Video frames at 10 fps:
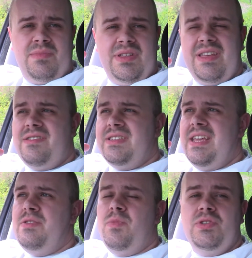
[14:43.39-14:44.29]
Whereas the
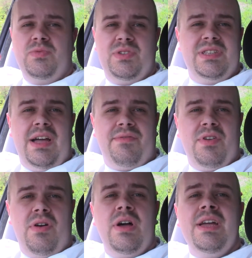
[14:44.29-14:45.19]
hidden ones, which I've
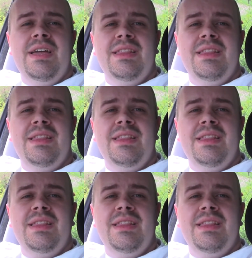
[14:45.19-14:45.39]
got,